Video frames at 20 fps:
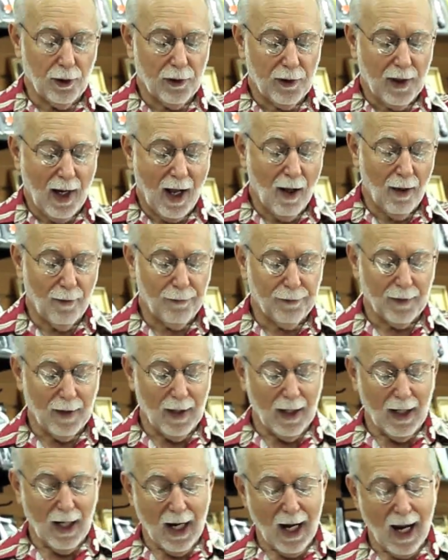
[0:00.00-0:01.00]
yourself
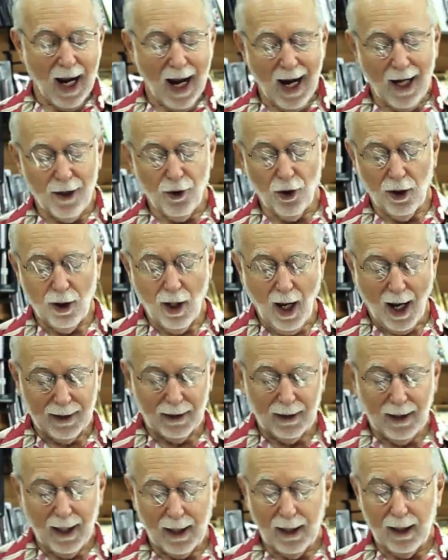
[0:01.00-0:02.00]
and you're
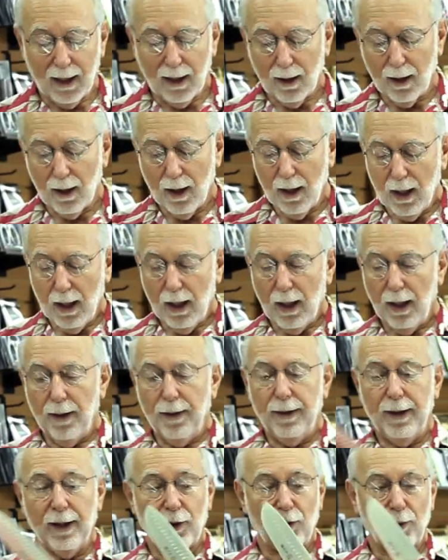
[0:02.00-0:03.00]
not getting
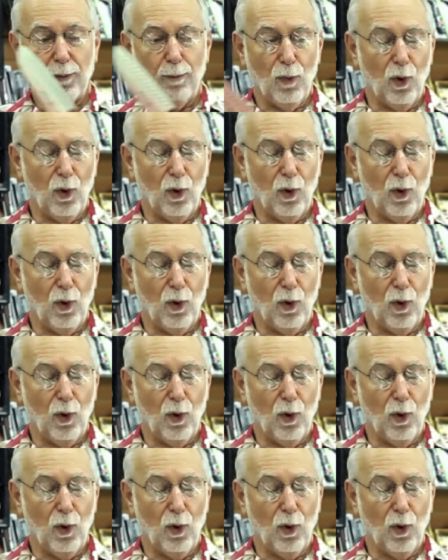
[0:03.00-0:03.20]
this